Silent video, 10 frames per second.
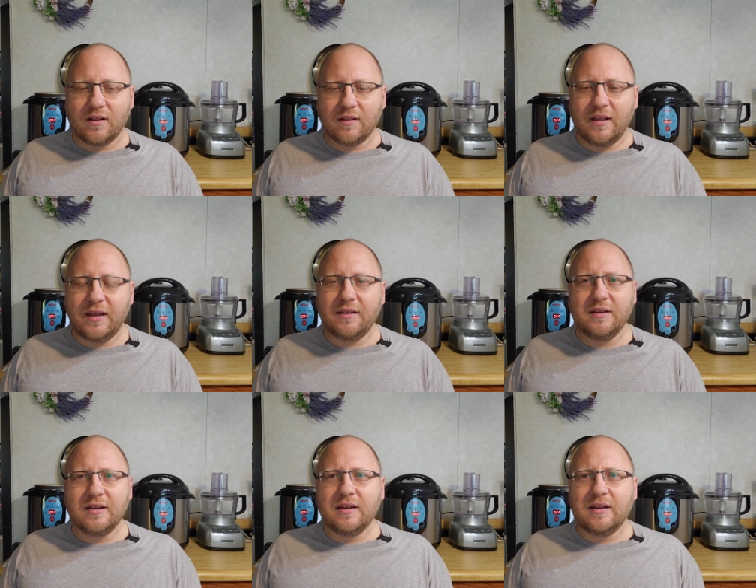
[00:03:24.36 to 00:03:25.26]
Then
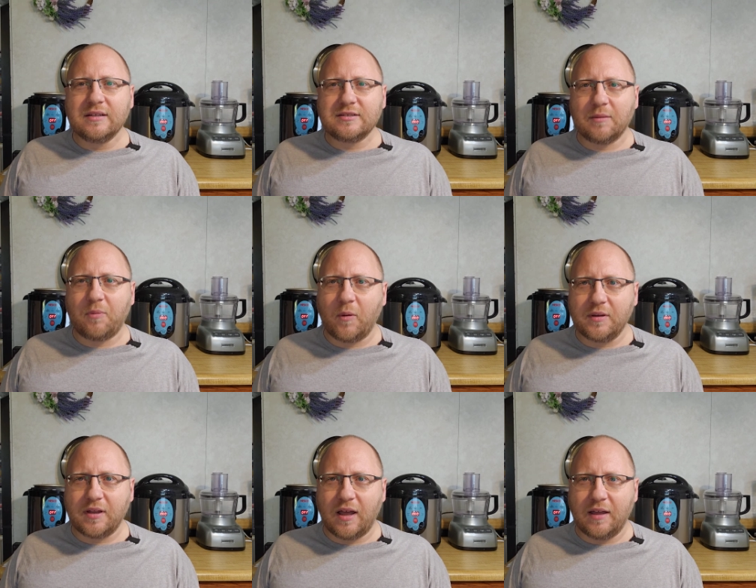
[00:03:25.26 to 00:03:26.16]
some point
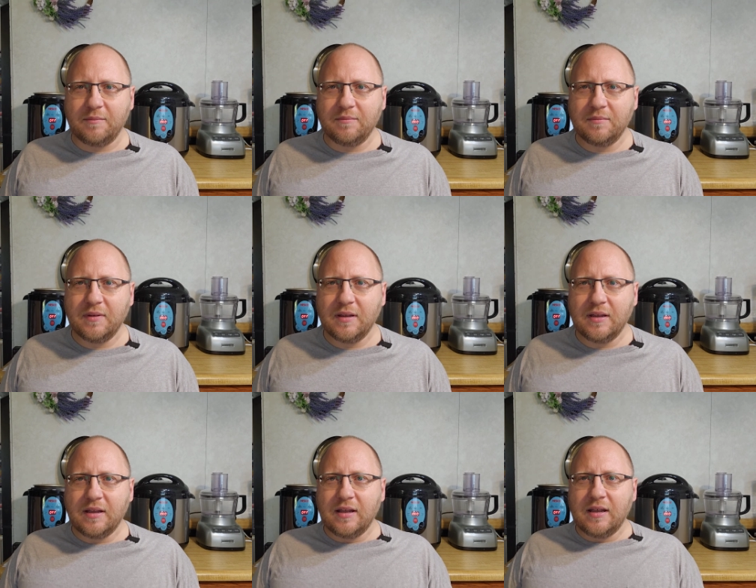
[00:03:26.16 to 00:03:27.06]
in time,
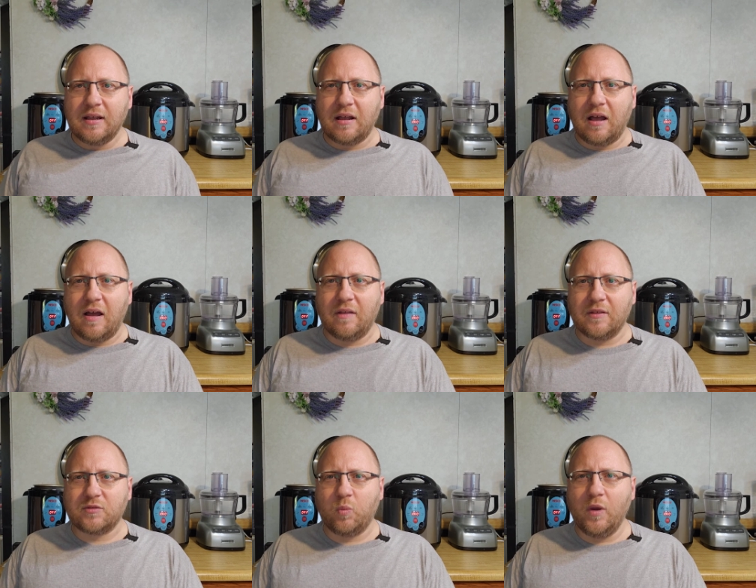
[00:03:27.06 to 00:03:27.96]
uh,
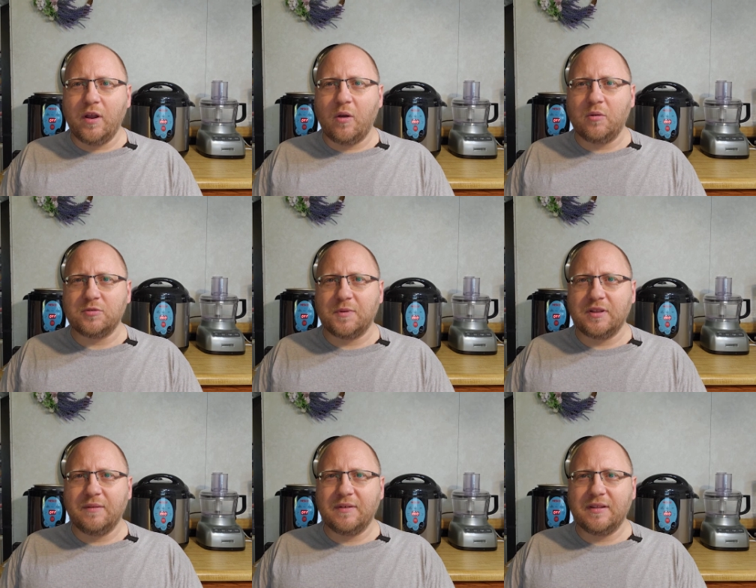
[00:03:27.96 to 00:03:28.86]
this widow who's
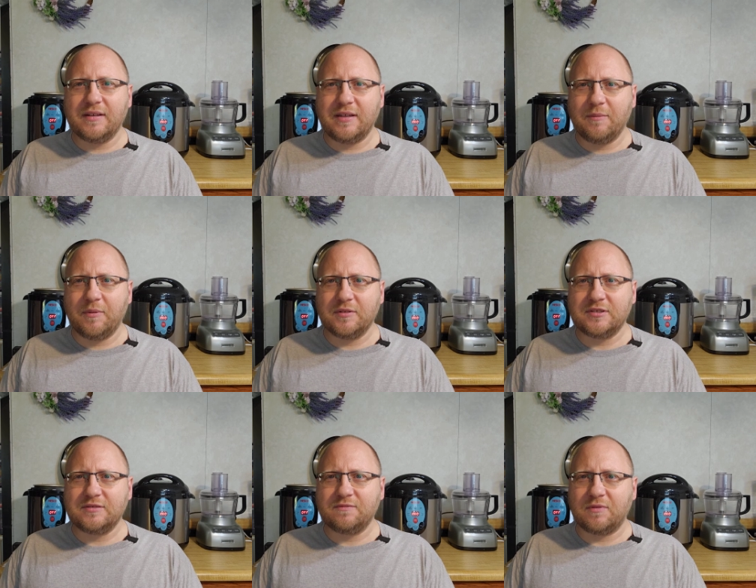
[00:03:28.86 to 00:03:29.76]
been living in the
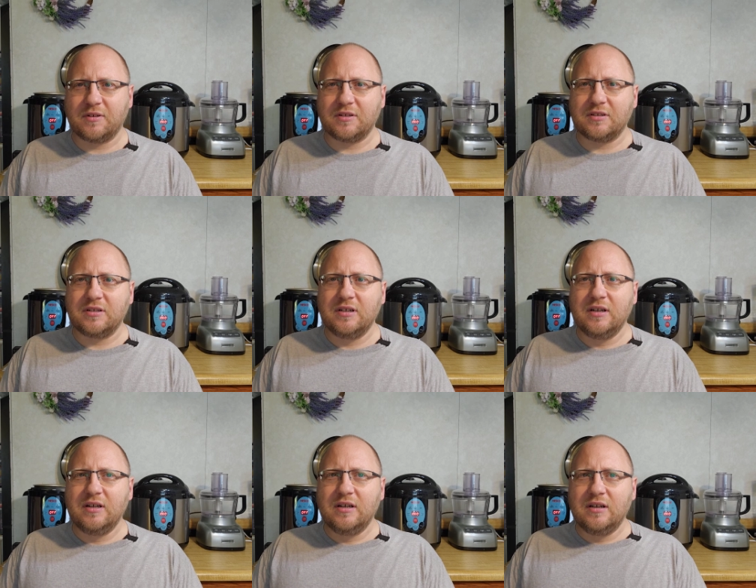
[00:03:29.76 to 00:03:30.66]
temples for
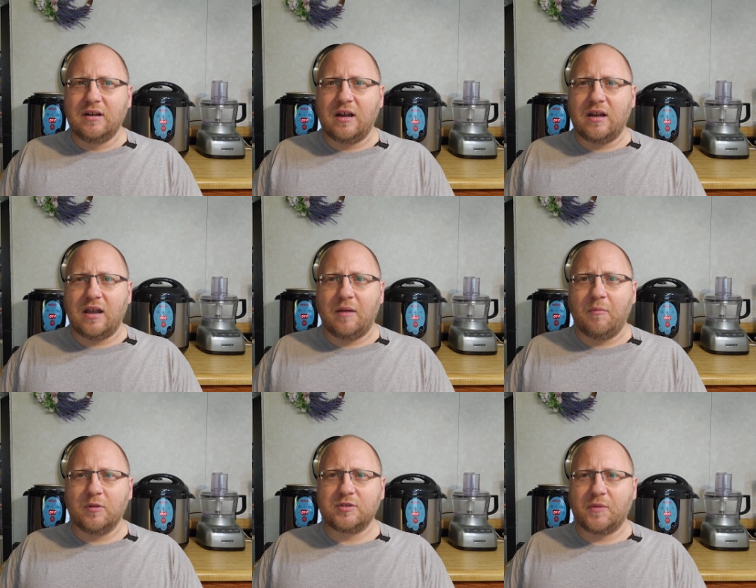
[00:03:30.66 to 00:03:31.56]
uh,
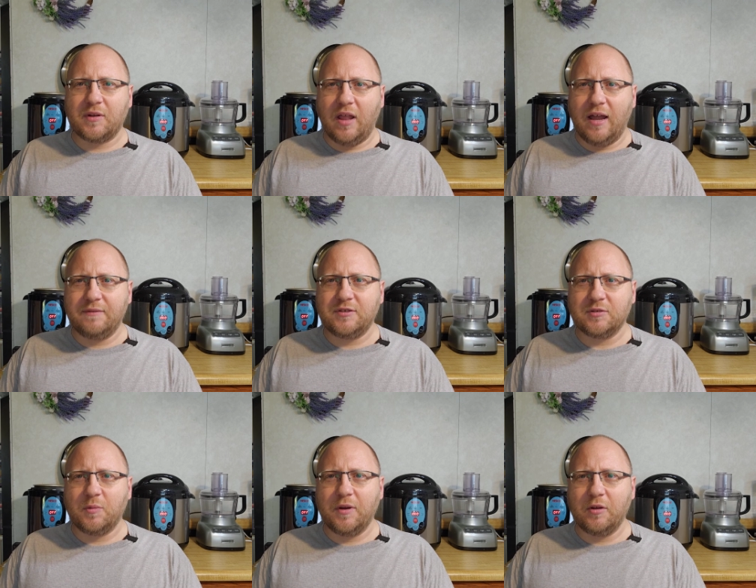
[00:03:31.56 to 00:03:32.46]
most of her life, she
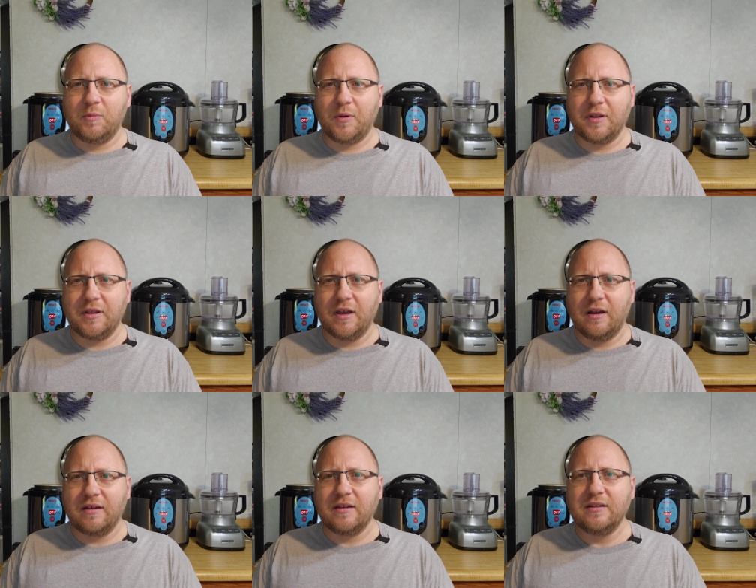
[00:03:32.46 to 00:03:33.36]
was widowed pretty
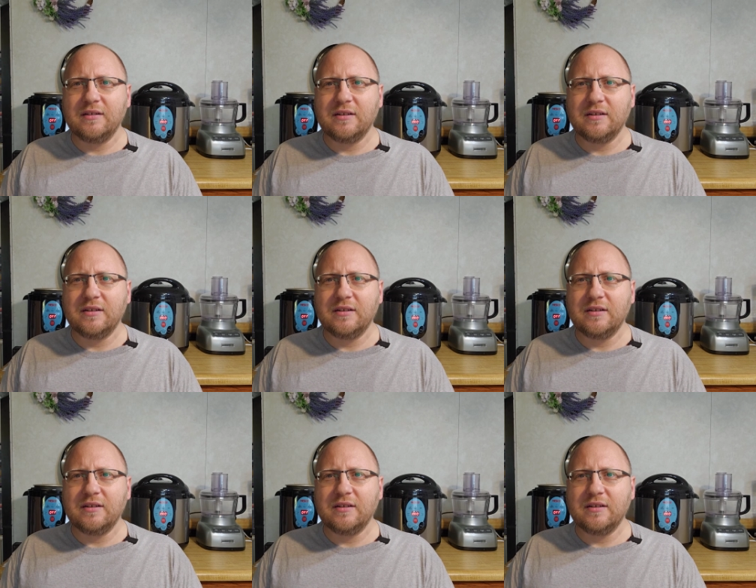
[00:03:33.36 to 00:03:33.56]
young.